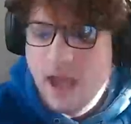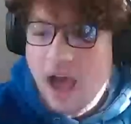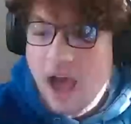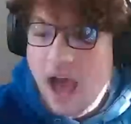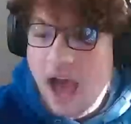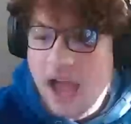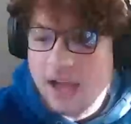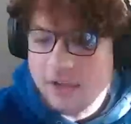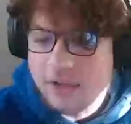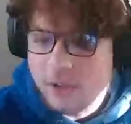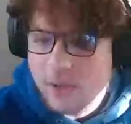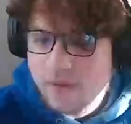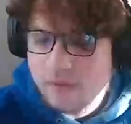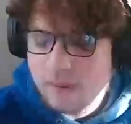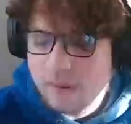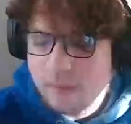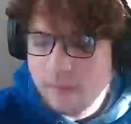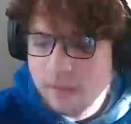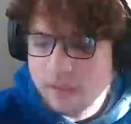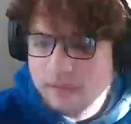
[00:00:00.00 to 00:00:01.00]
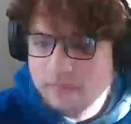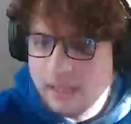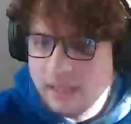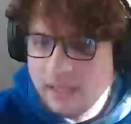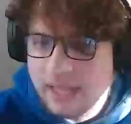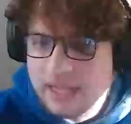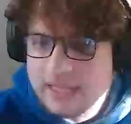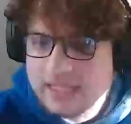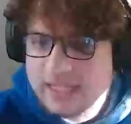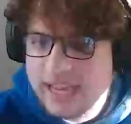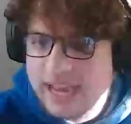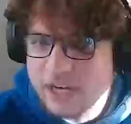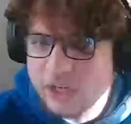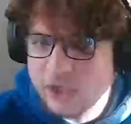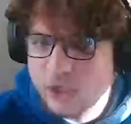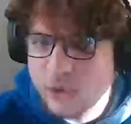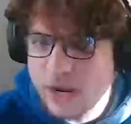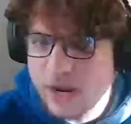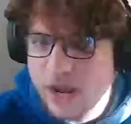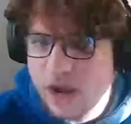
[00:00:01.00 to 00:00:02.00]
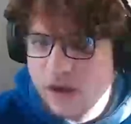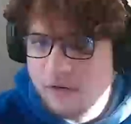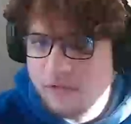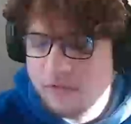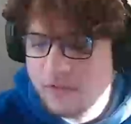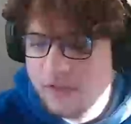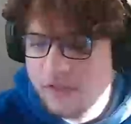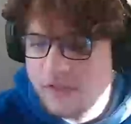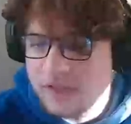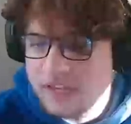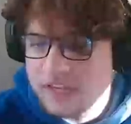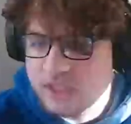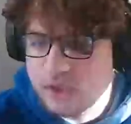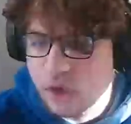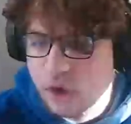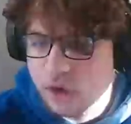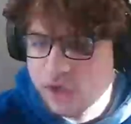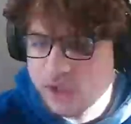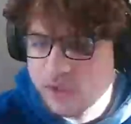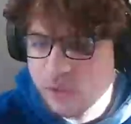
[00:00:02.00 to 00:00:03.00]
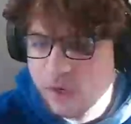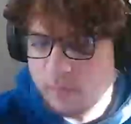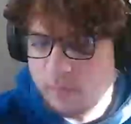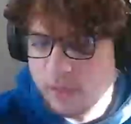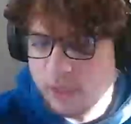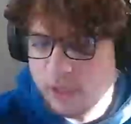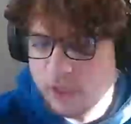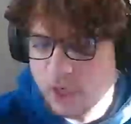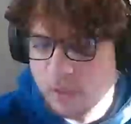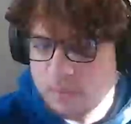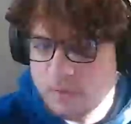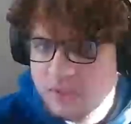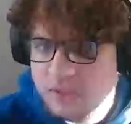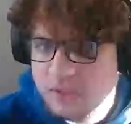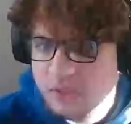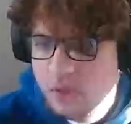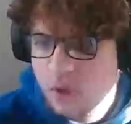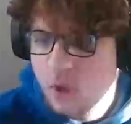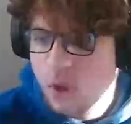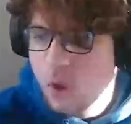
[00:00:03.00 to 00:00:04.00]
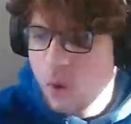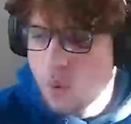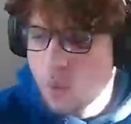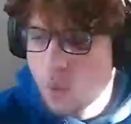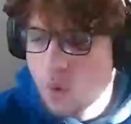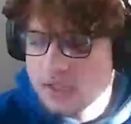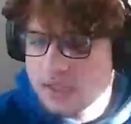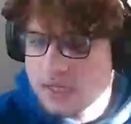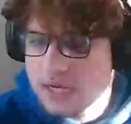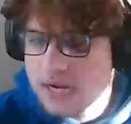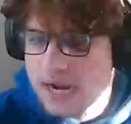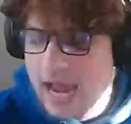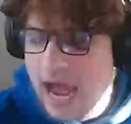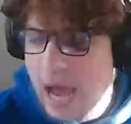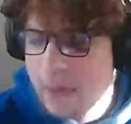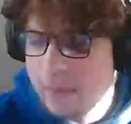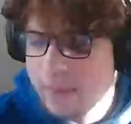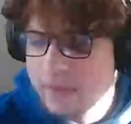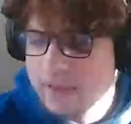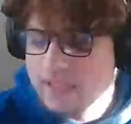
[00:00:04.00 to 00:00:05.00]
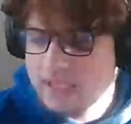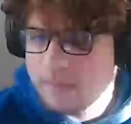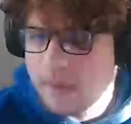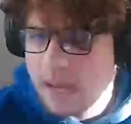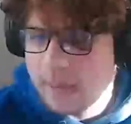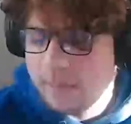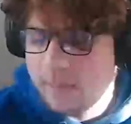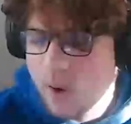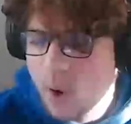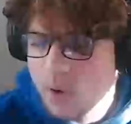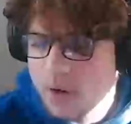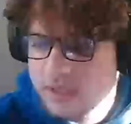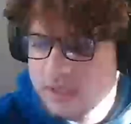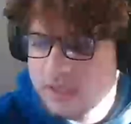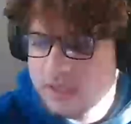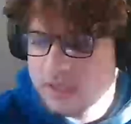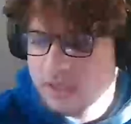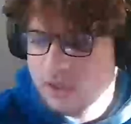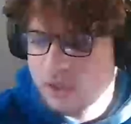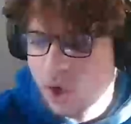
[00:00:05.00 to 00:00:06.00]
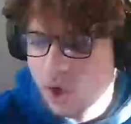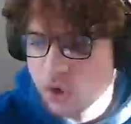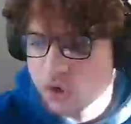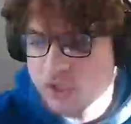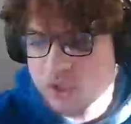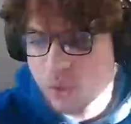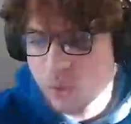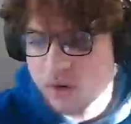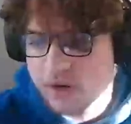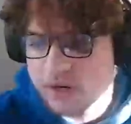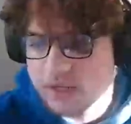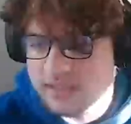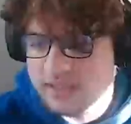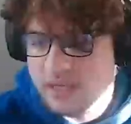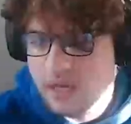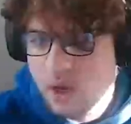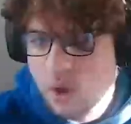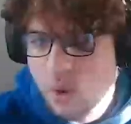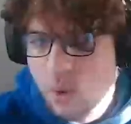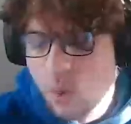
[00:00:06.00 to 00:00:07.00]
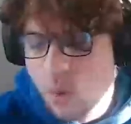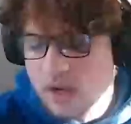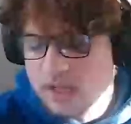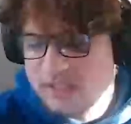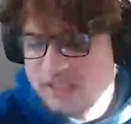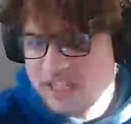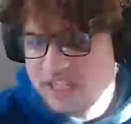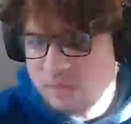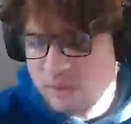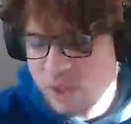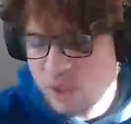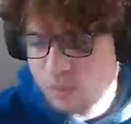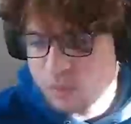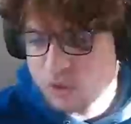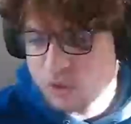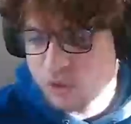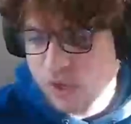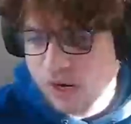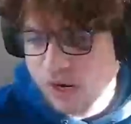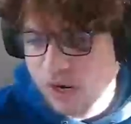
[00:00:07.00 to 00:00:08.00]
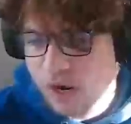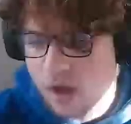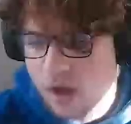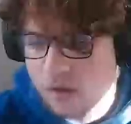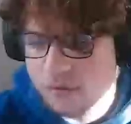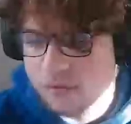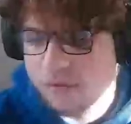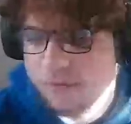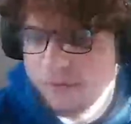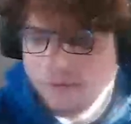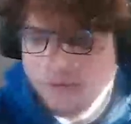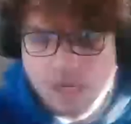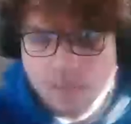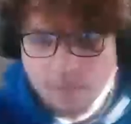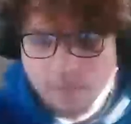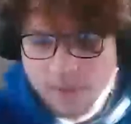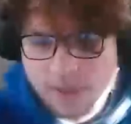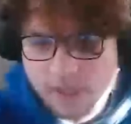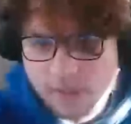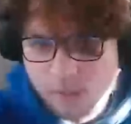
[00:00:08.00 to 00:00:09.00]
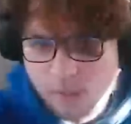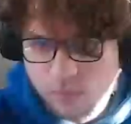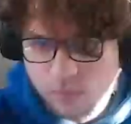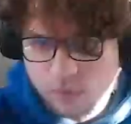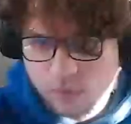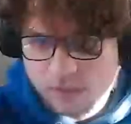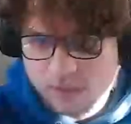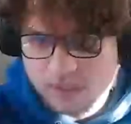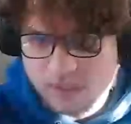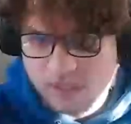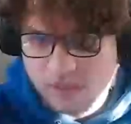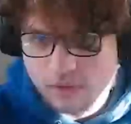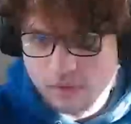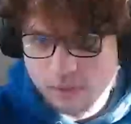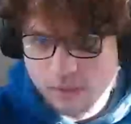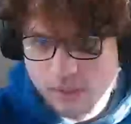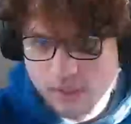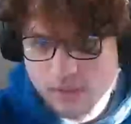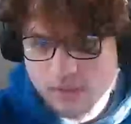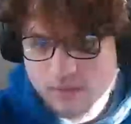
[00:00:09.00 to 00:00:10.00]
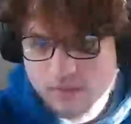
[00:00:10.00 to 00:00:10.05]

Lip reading: I do have a bet, but let's say I trade off these dark squared bishops. What's going to happen to my opponent's dark squares once his bishop is traded off? I play the move rook to d3.